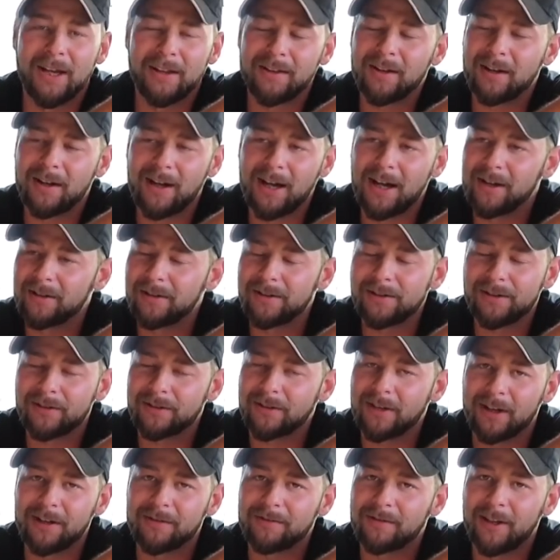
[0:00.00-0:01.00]
Yeah, they're out. You just
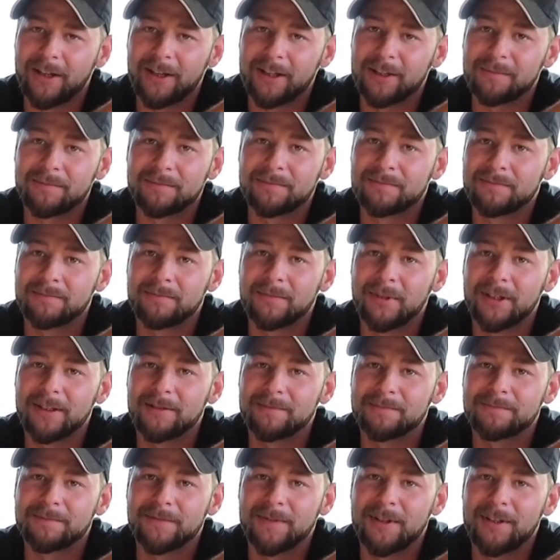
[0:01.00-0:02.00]
got to find them. But
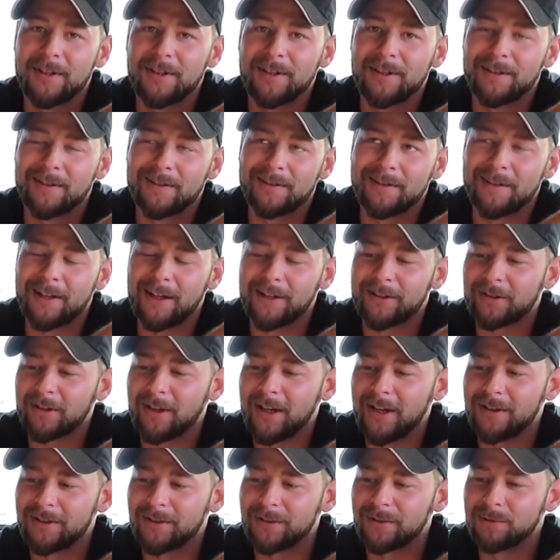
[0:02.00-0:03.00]
I
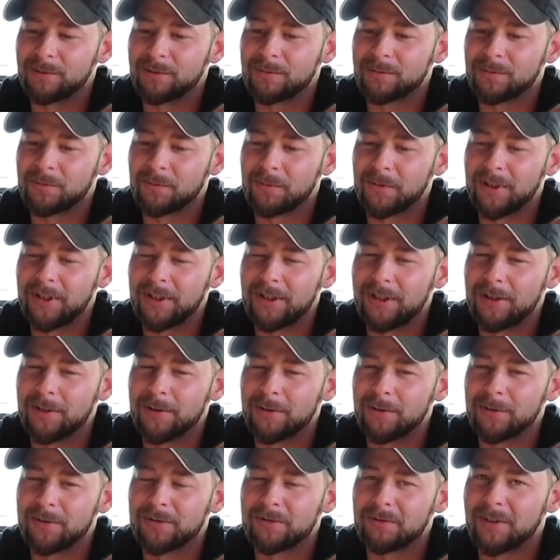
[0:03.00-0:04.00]
try to
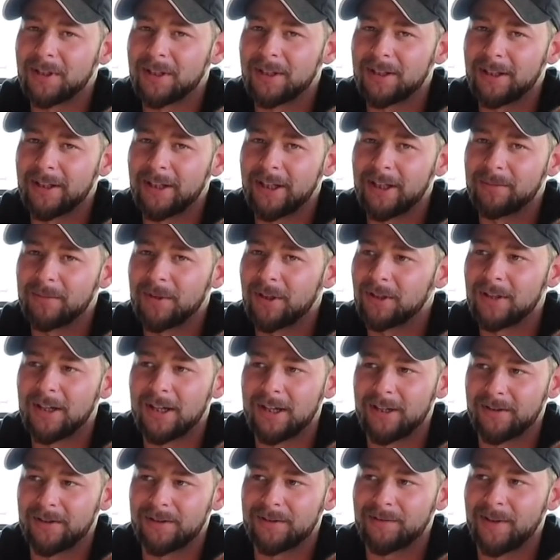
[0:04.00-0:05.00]
reuse, reclaim. A
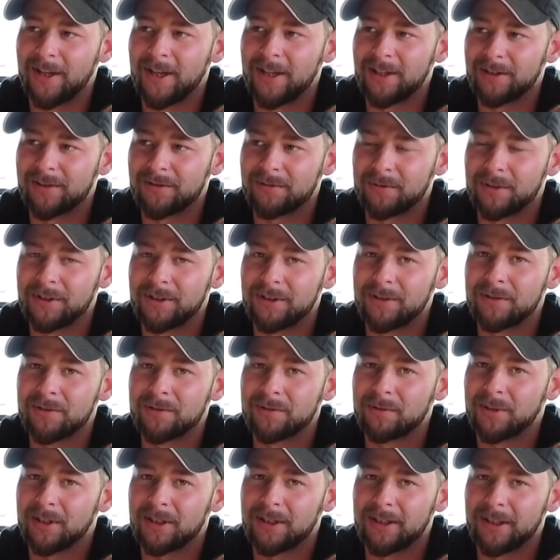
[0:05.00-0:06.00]
lot of this van is
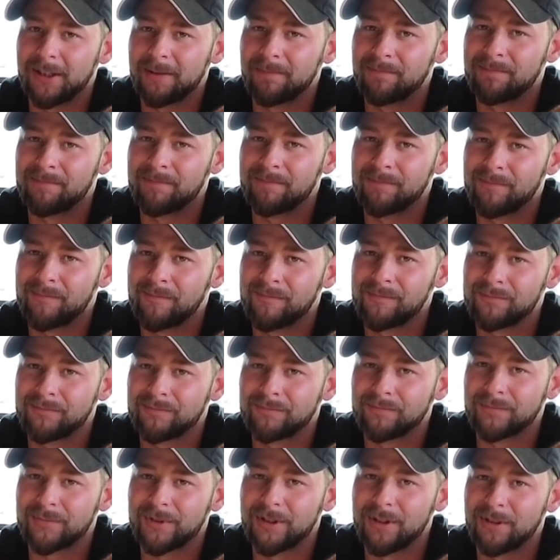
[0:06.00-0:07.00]
reuse, reclaim.
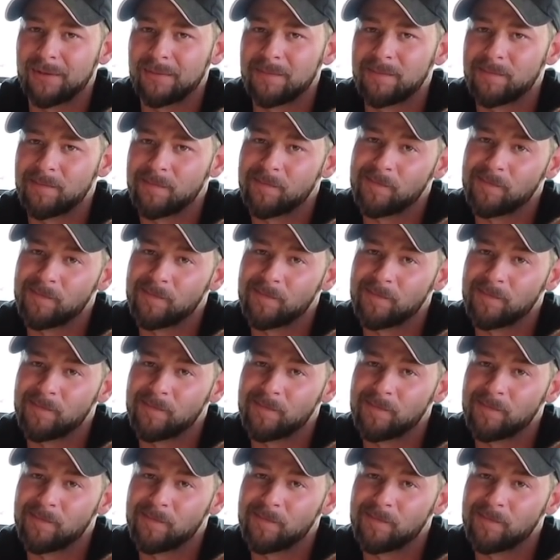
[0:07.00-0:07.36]
So.